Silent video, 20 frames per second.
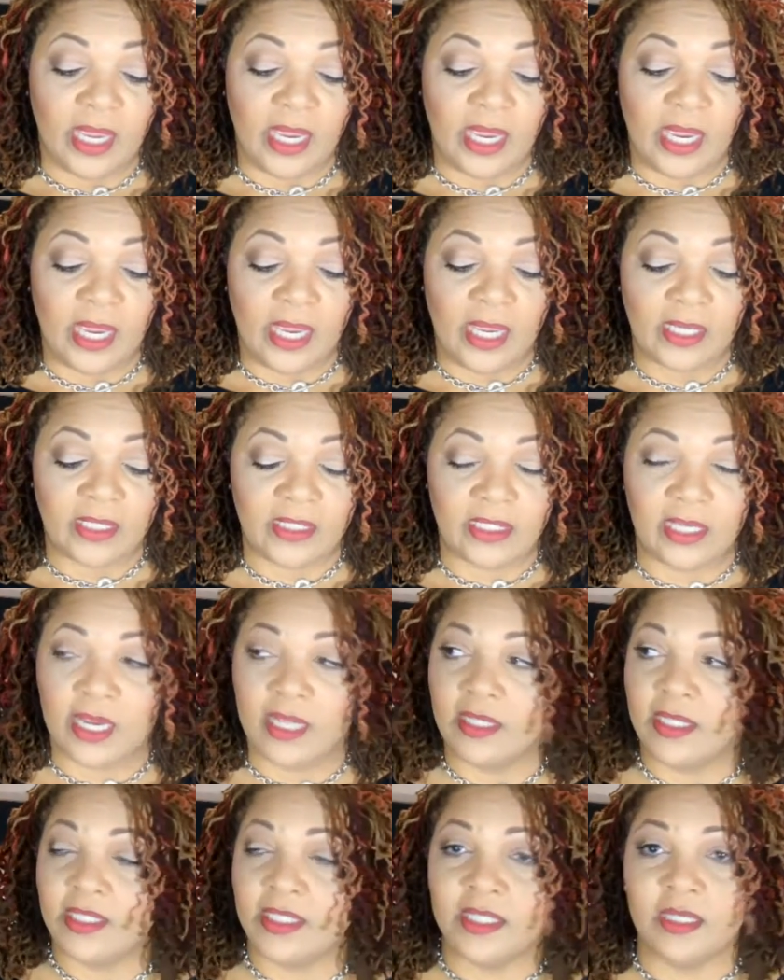And
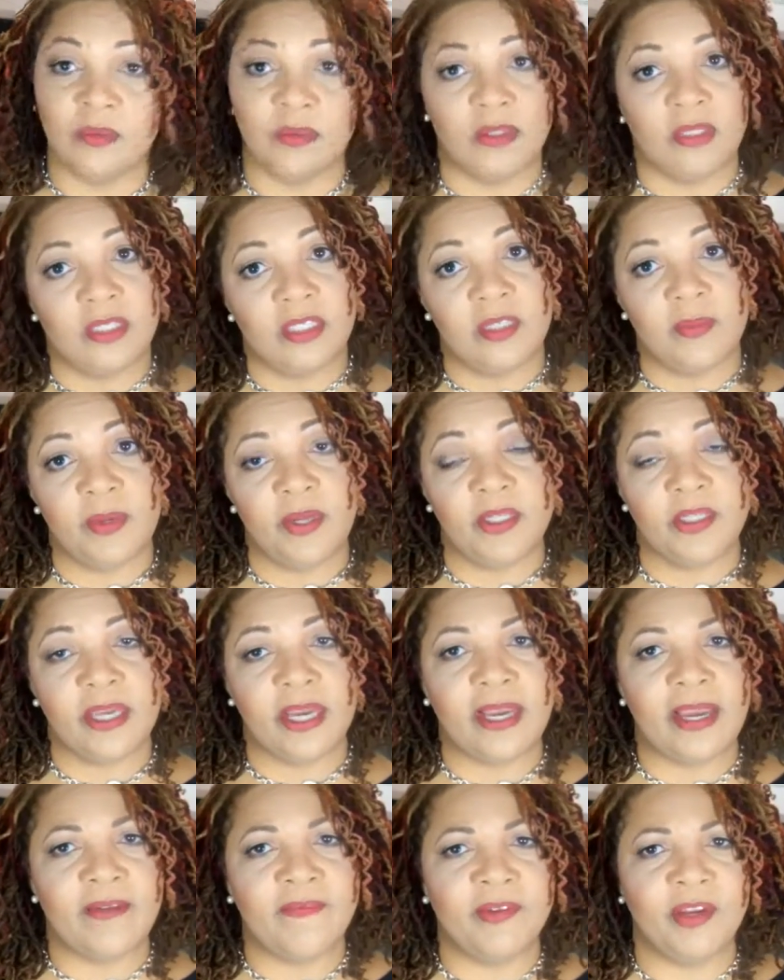let's see what this smells
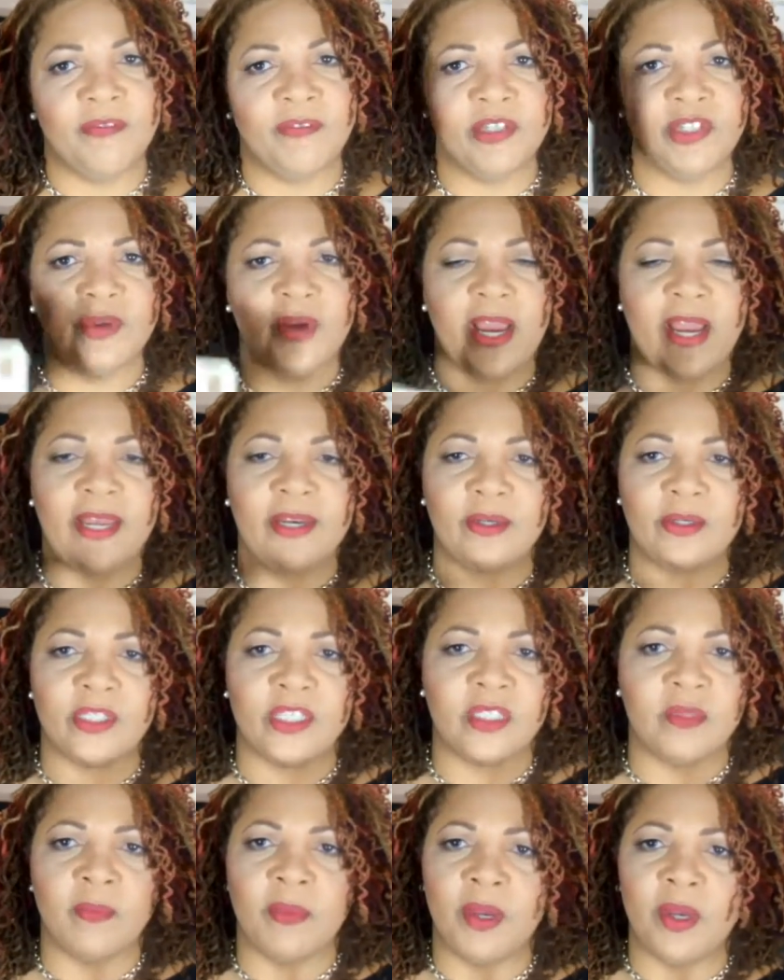like. I've never tried or
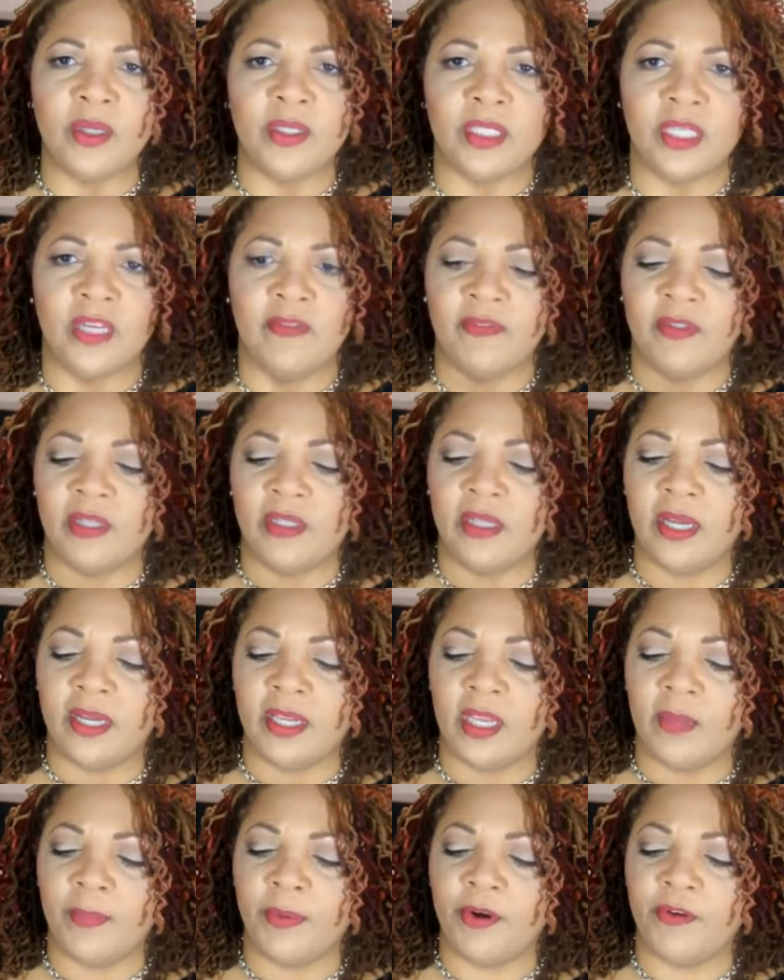smelled any of the
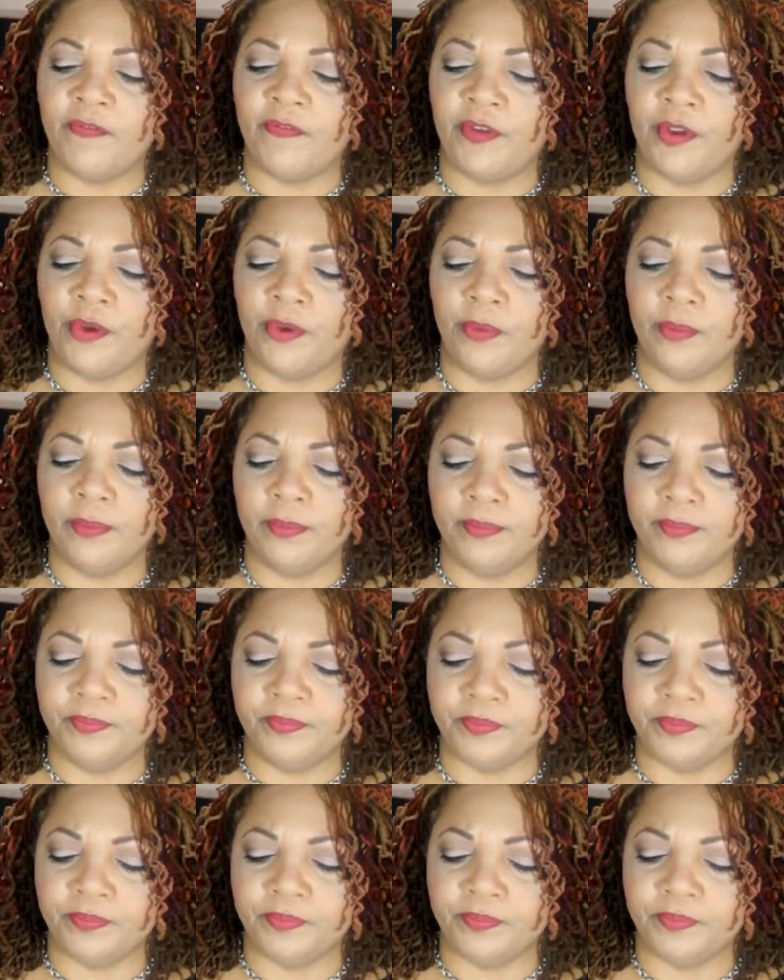Lucky perfume.